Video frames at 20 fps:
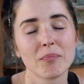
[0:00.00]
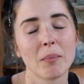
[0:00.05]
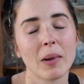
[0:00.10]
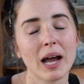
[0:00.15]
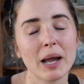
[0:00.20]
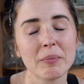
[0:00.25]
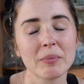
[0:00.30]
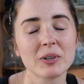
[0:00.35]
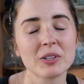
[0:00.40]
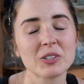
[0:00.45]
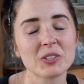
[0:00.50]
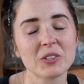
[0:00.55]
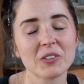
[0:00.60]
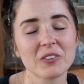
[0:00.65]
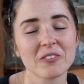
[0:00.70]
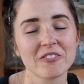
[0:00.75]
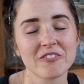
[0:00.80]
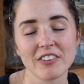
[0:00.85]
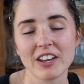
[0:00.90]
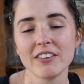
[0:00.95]
my personal
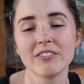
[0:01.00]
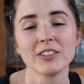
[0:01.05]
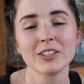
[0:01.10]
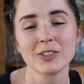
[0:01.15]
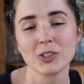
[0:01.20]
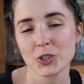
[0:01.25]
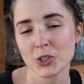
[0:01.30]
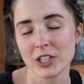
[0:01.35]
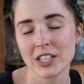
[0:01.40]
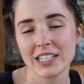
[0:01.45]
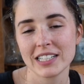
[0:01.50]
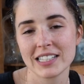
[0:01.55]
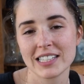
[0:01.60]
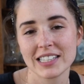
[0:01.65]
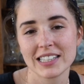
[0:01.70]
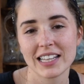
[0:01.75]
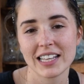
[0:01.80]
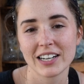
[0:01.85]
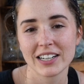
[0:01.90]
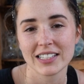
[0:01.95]
favorite treats
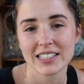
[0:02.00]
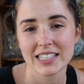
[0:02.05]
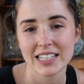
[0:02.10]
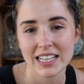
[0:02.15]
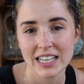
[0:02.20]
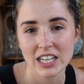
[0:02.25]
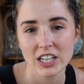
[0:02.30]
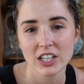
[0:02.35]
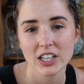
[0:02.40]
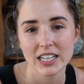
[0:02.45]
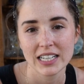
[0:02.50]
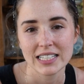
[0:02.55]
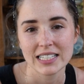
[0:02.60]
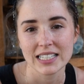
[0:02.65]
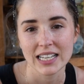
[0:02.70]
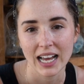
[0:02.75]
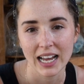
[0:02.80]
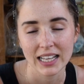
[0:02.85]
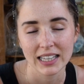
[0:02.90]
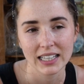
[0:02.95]
that is here in
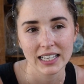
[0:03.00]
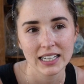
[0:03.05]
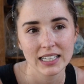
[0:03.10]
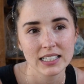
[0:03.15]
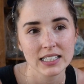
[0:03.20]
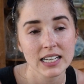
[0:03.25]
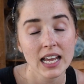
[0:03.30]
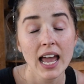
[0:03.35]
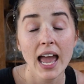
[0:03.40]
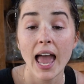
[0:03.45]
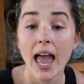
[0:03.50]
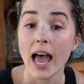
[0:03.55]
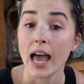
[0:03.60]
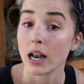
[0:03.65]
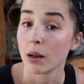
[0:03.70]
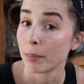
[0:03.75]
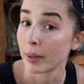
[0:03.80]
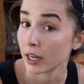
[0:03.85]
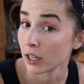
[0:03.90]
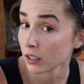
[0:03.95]
Thailand
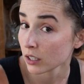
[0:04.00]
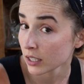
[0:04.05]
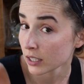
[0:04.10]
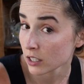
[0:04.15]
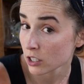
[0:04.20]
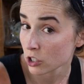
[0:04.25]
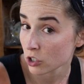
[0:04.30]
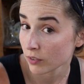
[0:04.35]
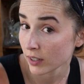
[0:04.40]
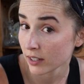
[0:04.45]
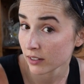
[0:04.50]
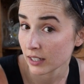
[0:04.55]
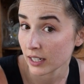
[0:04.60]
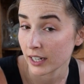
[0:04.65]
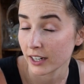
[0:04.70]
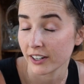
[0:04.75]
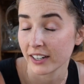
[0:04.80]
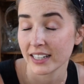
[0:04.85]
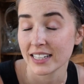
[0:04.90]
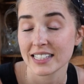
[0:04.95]
and apparently in the surrounding
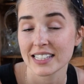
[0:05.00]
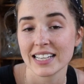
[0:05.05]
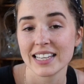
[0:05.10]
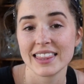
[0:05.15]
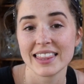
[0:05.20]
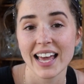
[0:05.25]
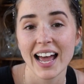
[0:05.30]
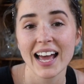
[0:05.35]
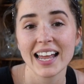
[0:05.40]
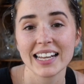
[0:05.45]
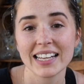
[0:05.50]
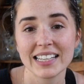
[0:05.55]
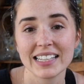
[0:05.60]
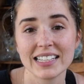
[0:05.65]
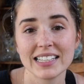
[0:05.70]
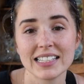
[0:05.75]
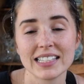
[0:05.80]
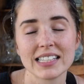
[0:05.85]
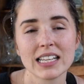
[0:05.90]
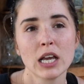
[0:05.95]
areas, and that
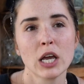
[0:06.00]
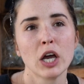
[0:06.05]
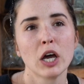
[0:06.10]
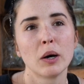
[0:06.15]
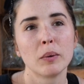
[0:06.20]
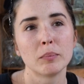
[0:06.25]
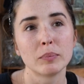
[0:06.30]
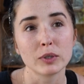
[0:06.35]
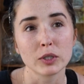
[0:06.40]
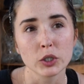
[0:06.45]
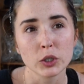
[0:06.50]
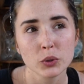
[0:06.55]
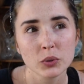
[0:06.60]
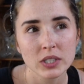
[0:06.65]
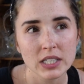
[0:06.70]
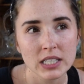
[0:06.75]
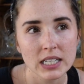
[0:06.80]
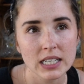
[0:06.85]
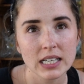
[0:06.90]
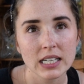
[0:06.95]
is blue
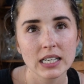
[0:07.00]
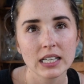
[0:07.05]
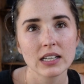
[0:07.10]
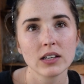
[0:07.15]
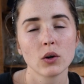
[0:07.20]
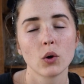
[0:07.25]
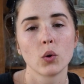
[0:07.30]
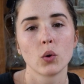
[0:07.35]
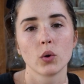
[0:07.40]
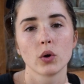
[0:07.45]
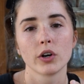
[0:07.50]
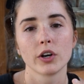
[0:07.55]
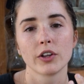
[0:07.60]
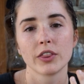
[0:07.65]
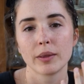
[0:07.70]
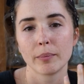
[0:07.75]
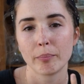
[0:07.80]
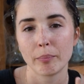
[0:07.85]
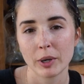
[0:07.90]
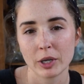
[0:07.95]
tea, or
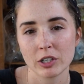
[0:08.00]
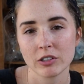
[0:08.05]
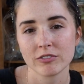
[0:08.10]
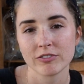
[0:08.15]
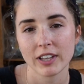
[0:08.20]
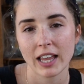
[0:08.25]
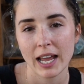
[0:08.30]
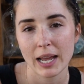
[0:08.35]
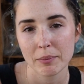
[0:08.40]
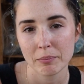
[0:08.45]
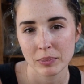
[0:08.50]
the butterfly